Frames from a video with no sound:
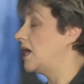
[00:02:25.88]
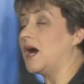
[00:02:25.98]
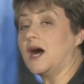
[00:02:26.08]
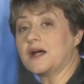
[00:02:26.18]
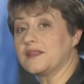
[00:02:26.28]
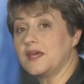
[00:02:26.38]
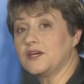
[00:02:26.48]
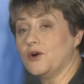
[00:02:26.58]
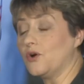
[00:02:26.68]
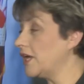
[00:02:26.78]
Are they
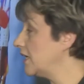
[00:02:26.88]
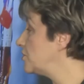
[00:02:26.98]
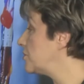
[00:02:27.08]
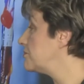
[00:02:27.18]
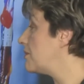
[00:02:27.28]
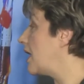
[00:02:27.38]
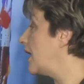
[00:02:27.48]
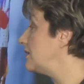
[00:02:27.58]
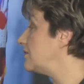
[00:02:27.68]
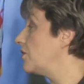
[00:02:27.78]
going to
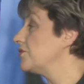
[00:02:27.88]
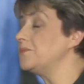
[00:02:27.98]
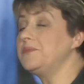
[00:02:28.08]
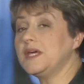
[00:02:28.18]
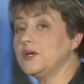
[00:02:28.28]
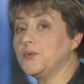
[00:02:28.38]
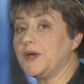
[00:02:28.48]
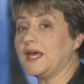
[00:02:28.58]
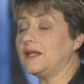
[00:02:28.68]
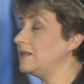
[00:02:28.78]
ride on the big
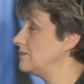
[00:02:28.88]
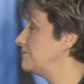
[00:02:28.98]
wheel?